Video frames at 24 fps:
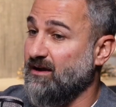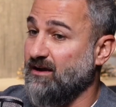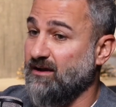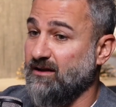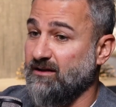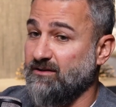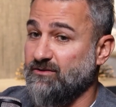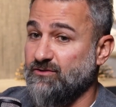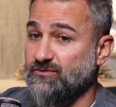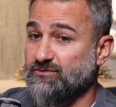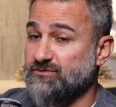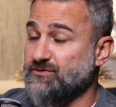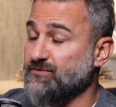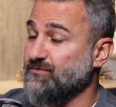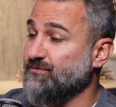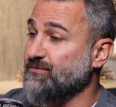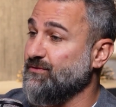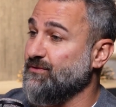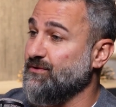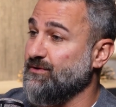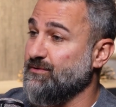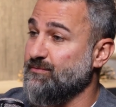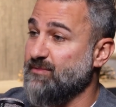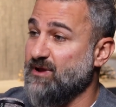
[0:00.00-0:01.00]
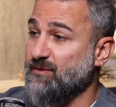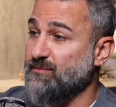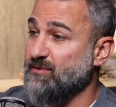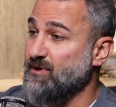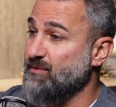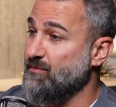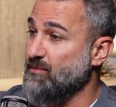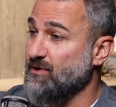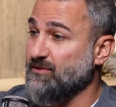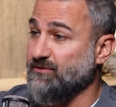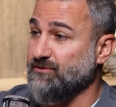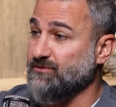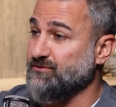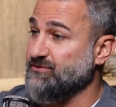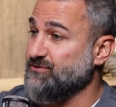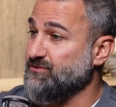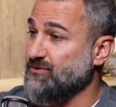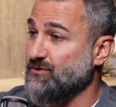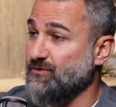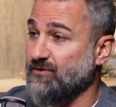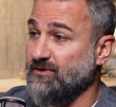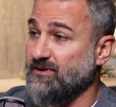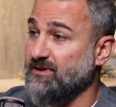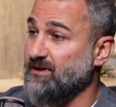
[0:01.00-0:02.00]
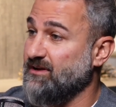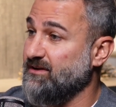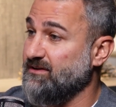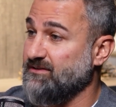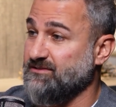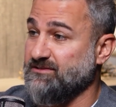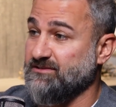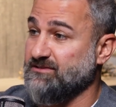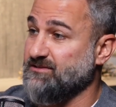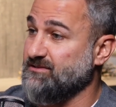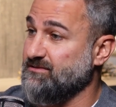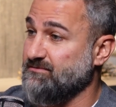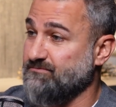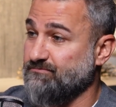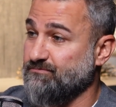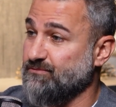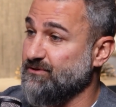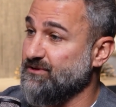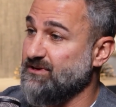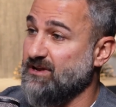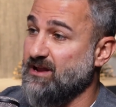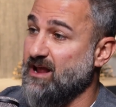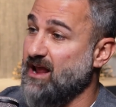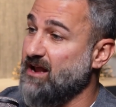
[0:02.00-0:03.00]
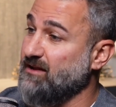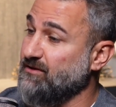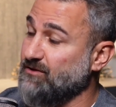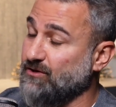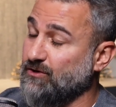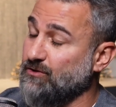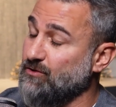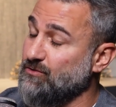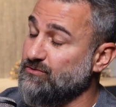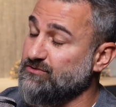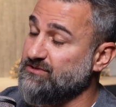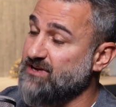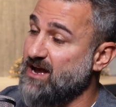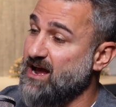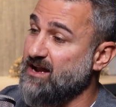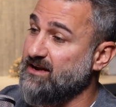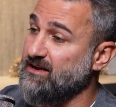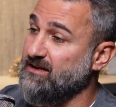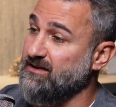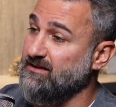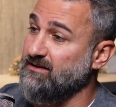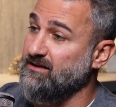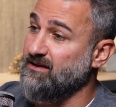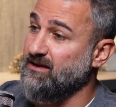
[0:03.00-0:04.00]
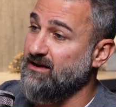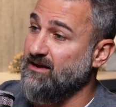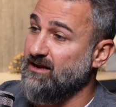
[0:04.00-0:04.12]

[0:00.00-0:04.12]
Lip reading: and use it for maybe a month or so, and then it just would hang their clothes on it.